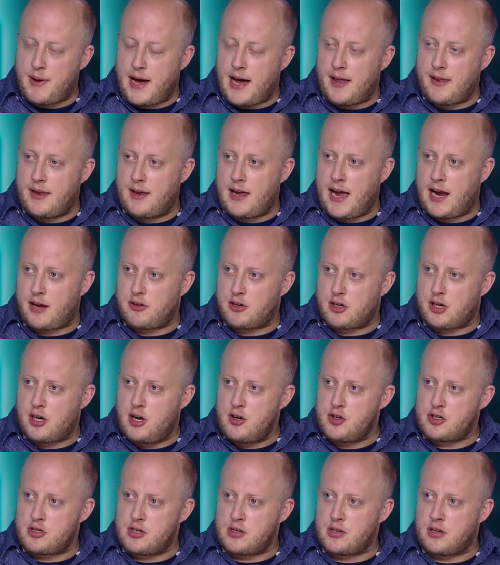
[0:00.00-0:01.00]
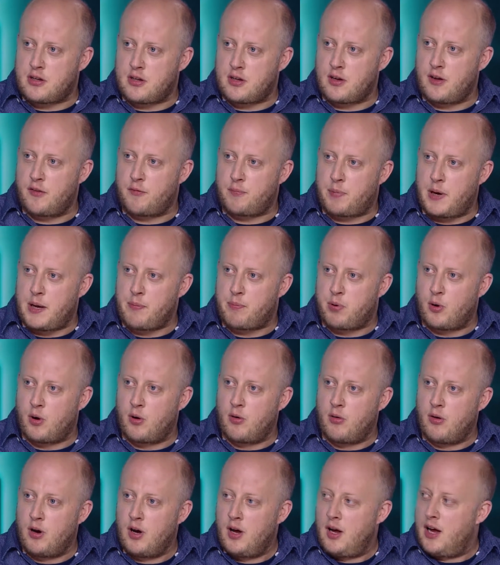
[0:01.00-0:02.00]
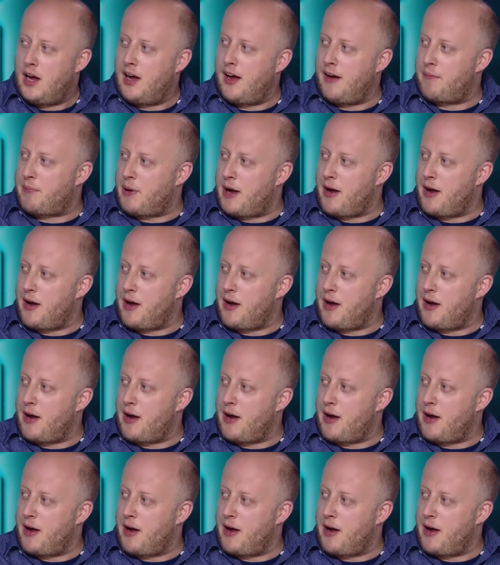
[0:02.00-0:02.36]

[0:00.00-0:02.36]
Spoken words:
back the executions of people who